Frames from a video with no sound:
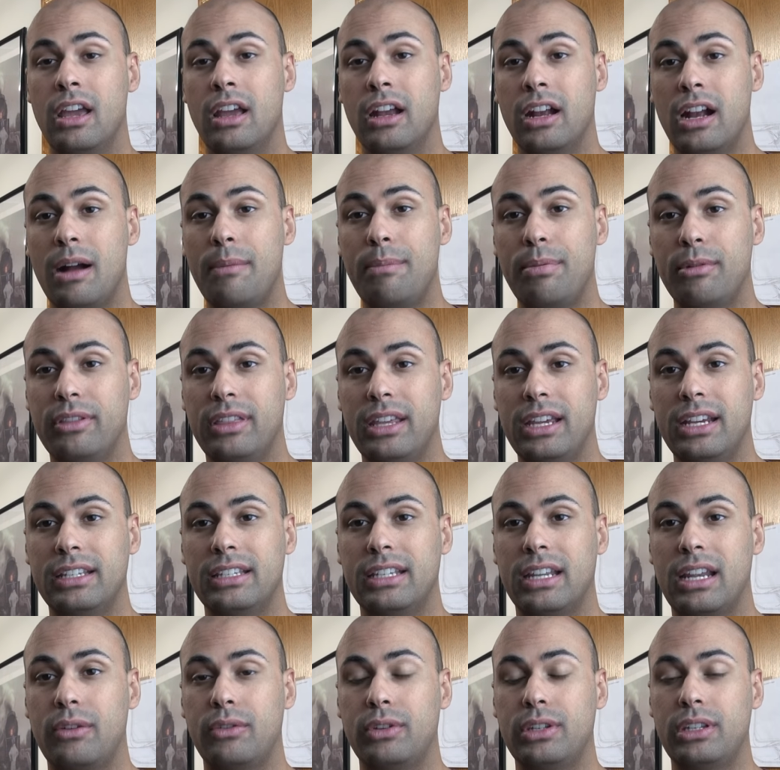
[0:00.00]
A couple things
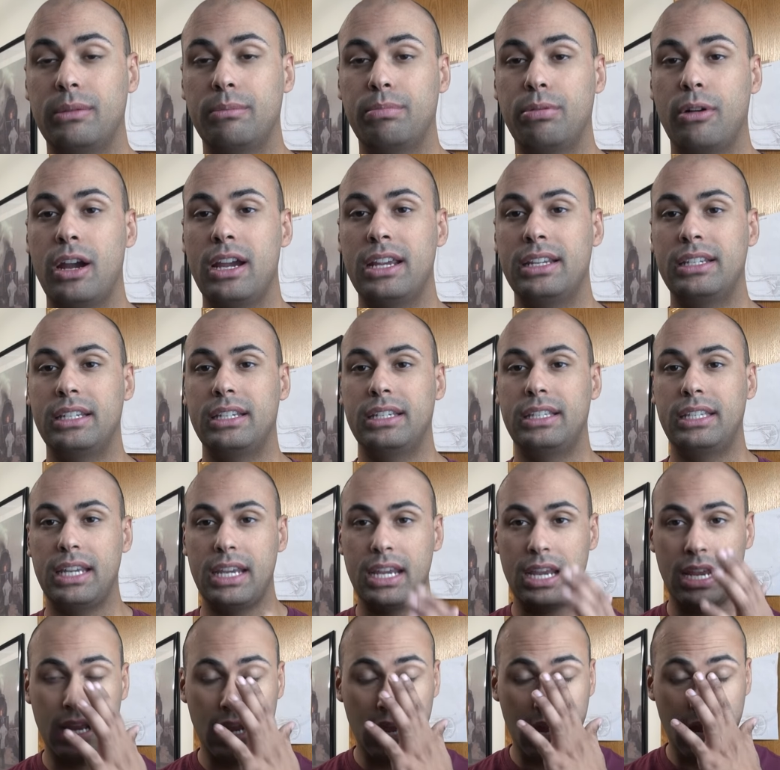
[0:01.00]
that I was surprised to
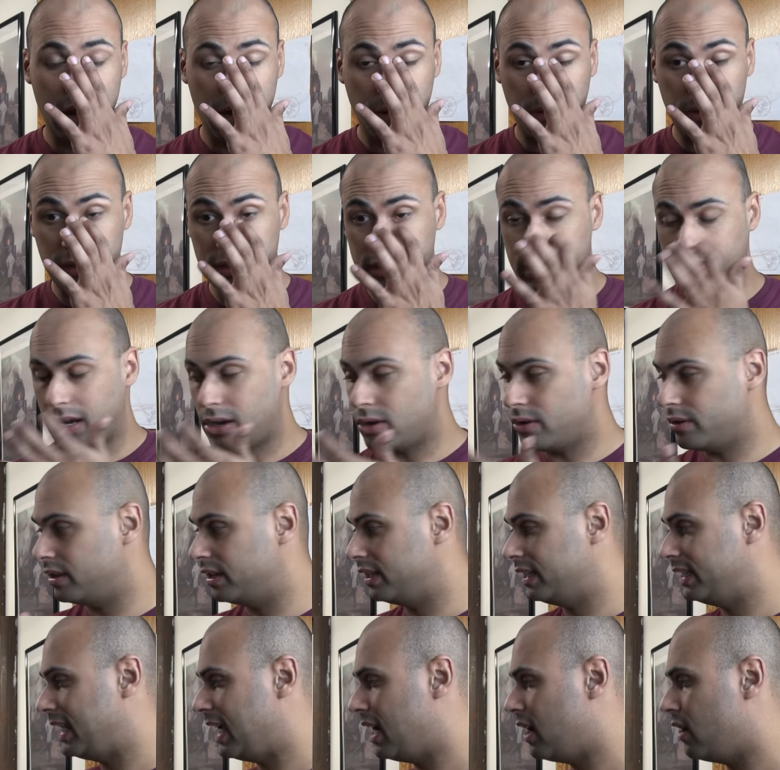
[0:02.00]
see was that all the
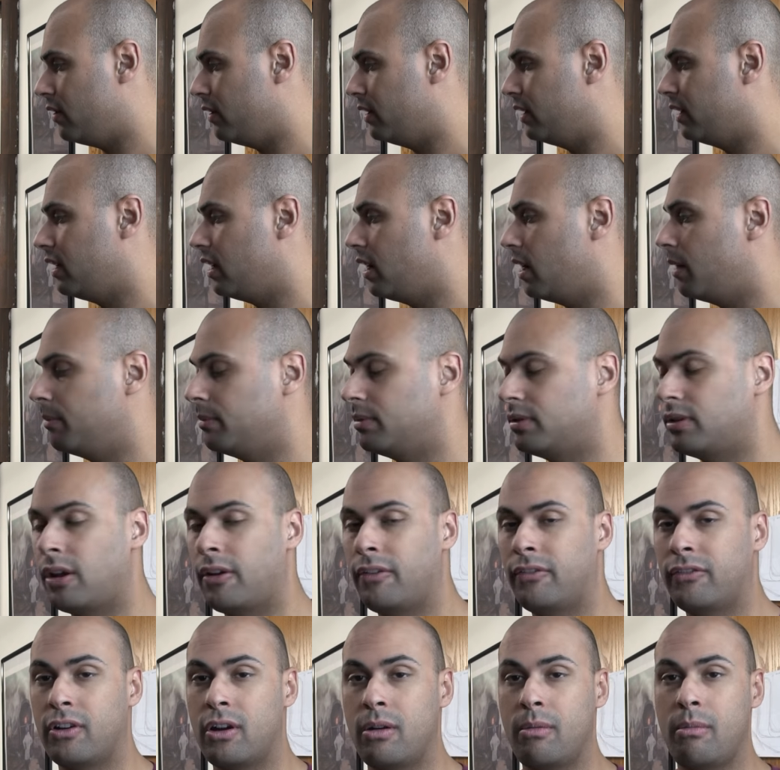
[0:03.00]
sound comes
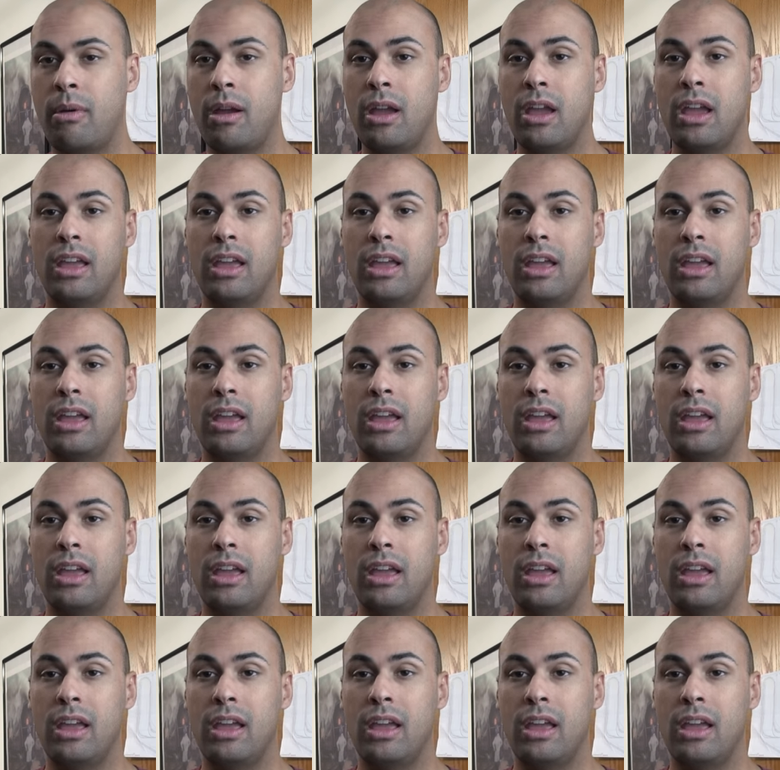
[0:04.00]
from